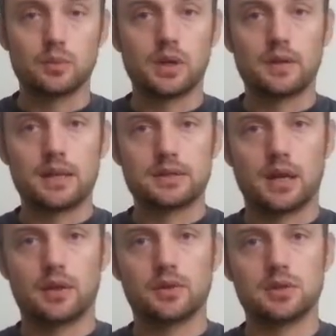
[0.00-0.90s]
on where that's
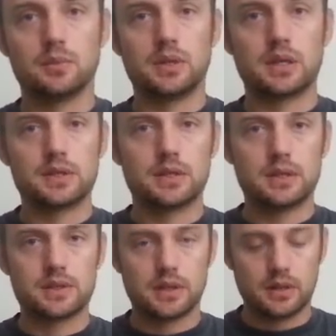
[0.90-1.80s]
at, so it should be nice and
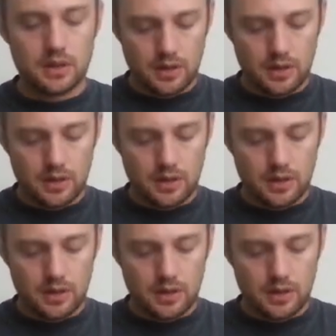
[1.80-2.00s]
easy.